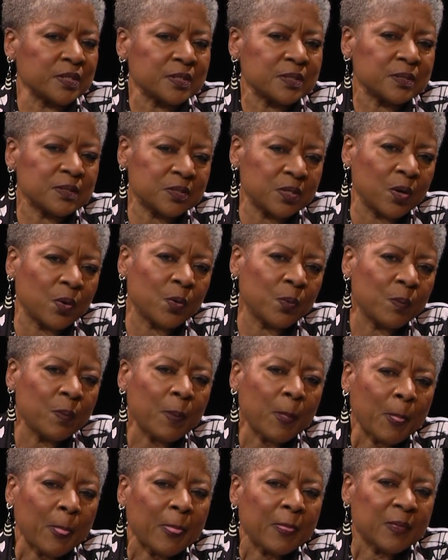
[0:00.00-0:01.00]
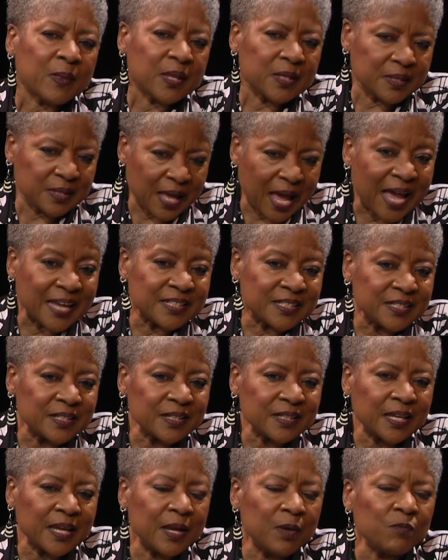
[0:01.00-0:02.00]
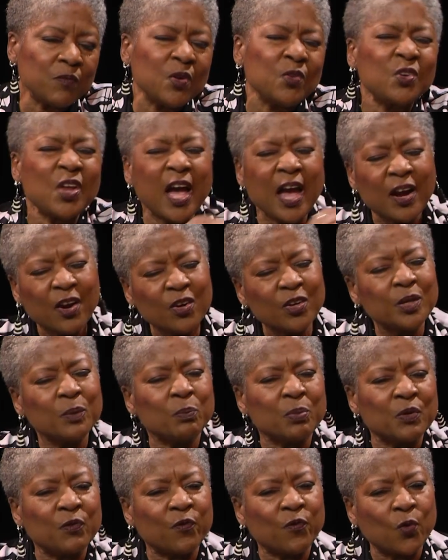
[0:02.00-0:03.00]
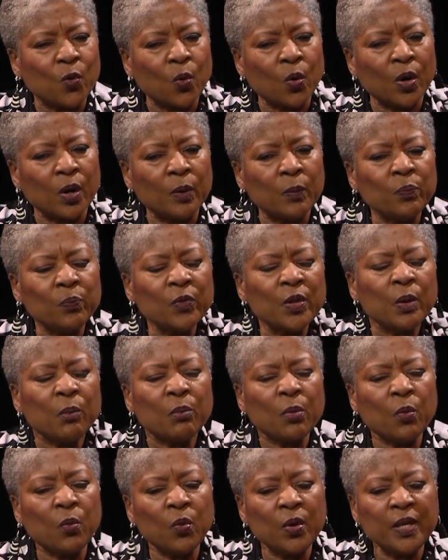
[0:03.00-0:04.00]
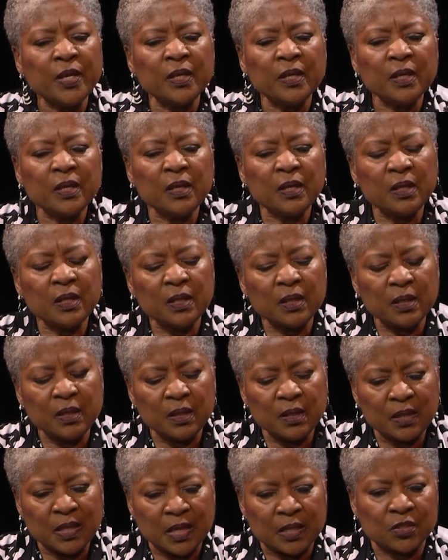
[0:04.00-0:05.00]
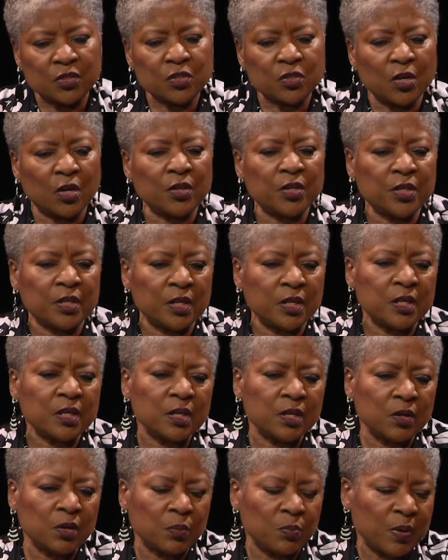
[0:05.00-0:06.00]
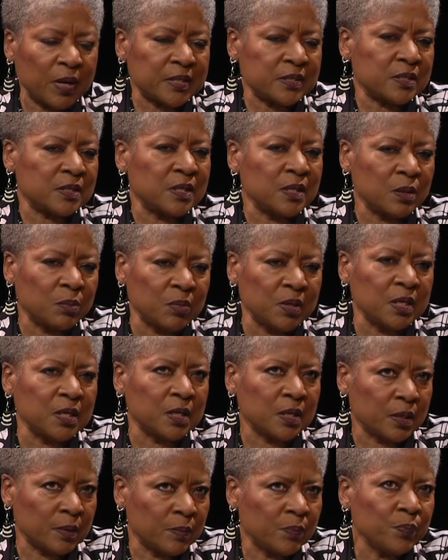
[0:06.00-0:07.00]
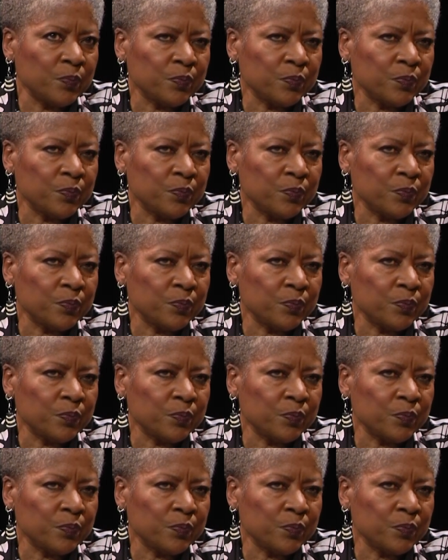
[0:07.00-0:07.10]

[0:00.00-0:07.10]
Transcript: So the idea came, I heard it before, but when they started it here at Pasadena Media,